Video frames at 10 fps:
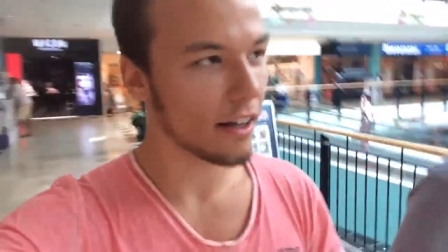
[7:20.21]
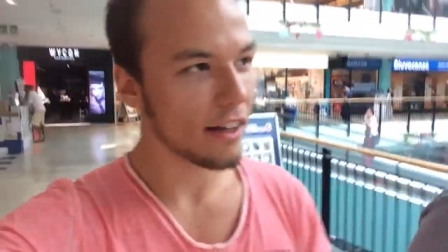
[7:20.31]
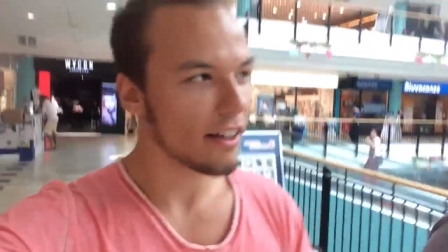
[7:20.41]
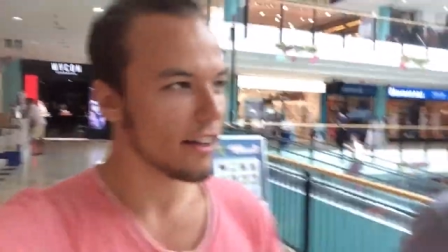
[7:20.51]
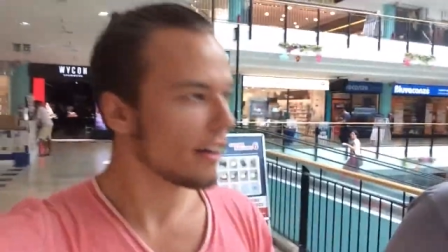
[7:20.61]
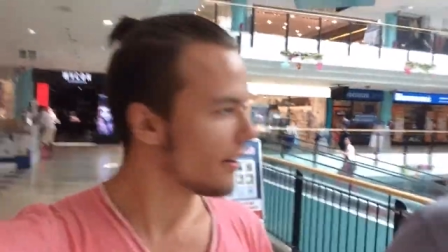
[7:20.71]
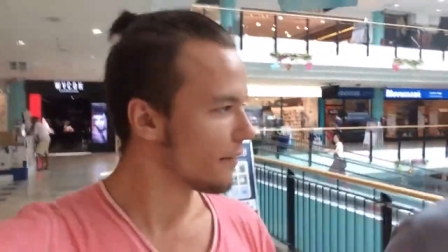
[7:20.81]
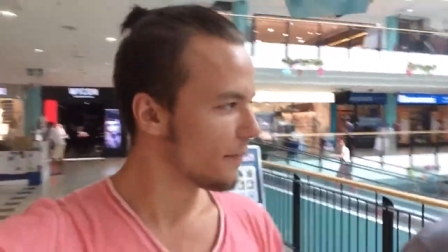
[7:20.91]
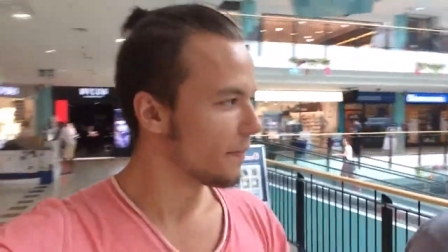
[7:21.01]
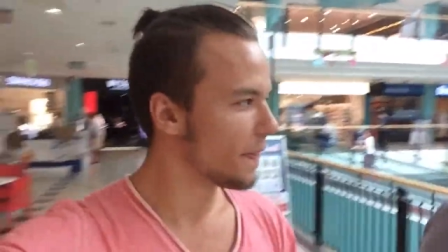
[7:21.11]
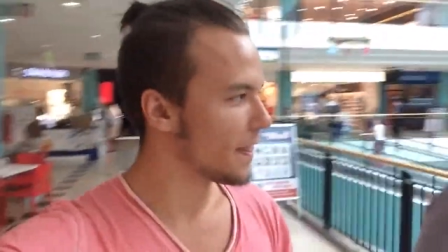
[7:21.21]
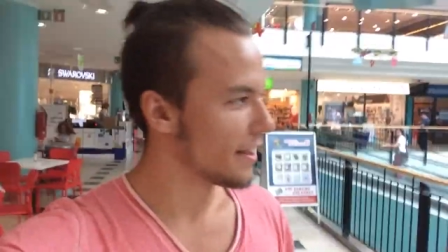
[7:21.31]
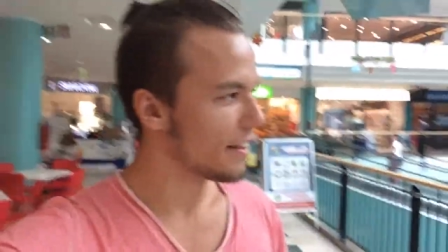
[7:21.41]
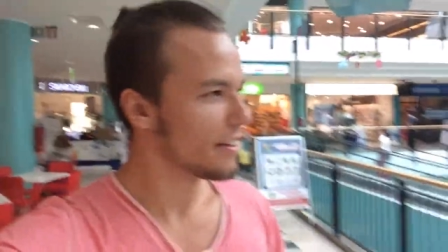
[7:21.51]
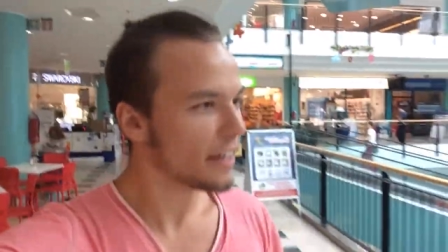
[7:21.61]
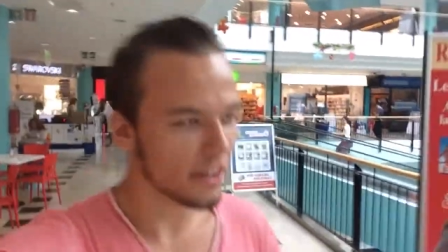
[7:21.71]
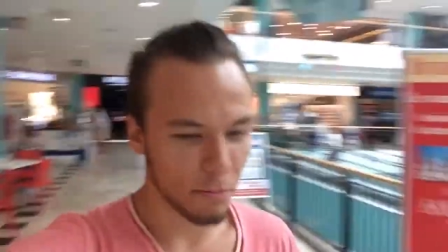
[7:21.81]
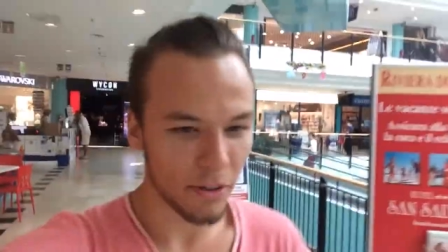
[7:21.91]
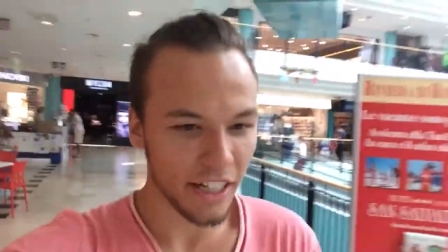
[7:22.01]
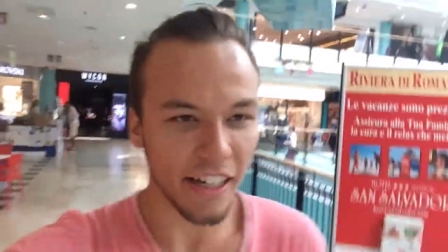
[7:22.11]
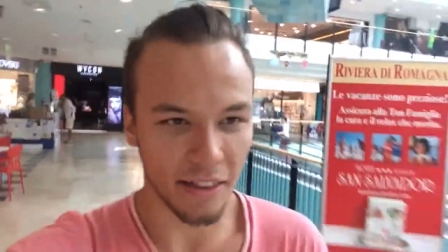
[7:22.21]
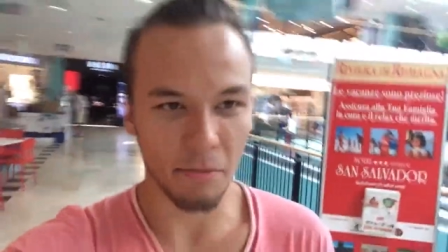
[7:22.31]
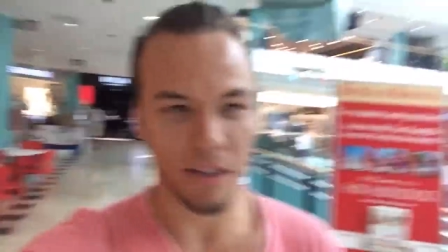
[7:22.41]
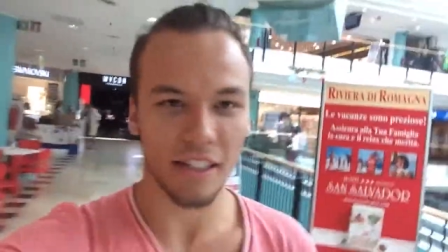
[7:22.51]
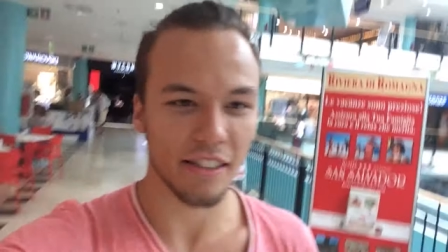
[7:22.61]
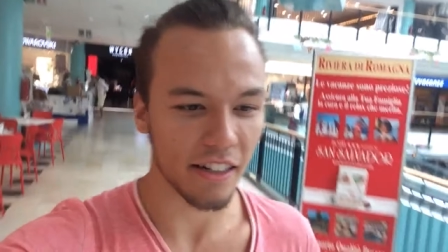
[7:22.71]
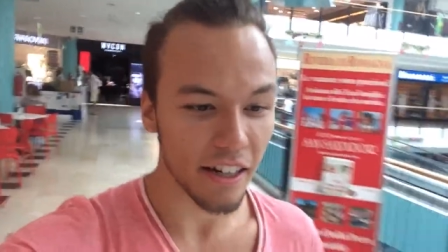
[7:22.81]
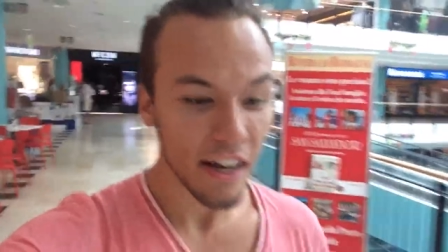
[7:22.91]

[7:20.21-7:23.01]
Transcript: Yeah, they protect them. Yeah, they protect them basically.